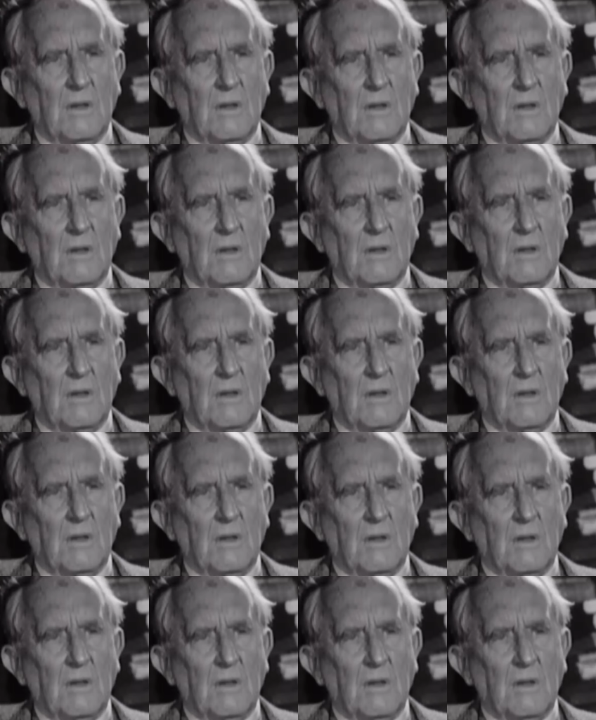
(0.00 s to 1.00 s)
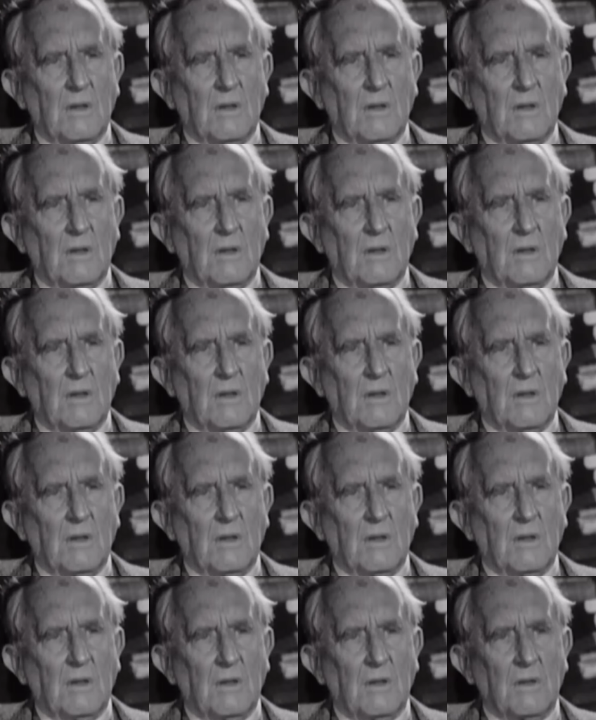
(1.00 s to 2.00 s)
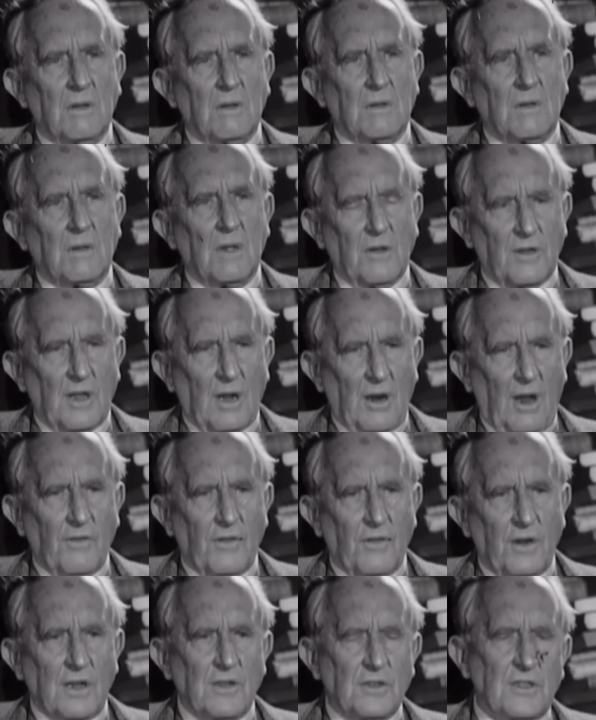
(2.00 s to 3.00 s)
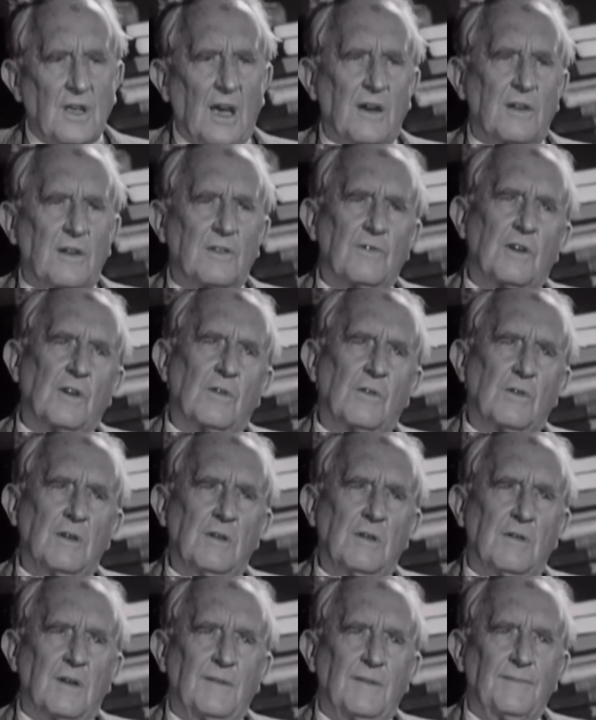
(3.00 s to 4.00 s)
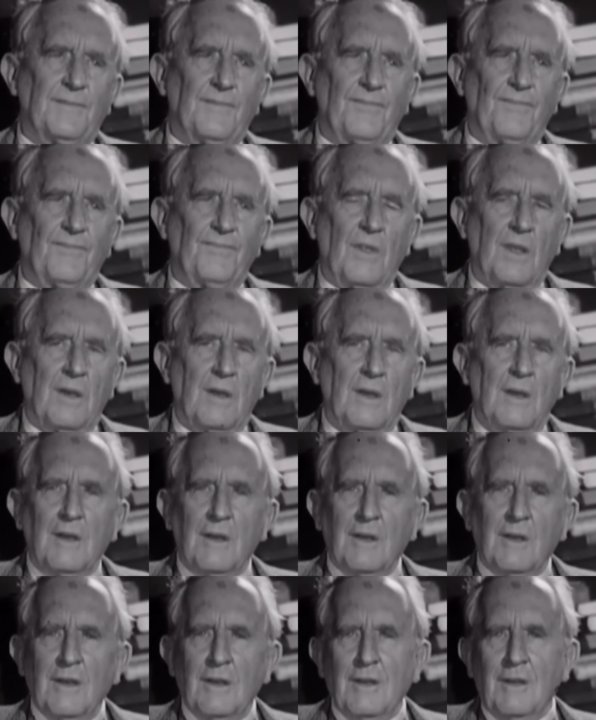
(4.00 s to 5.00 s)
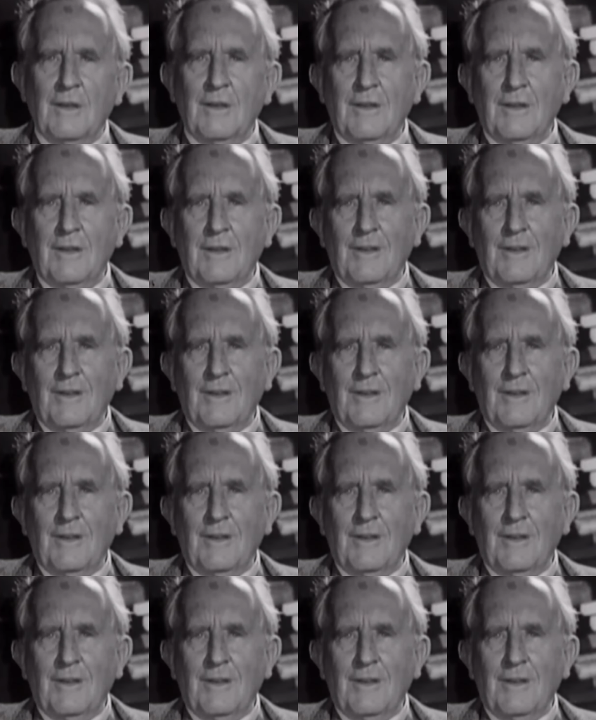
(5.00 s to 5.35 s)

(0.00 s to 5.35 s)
his arguments against the reasoning for the publisher's rejection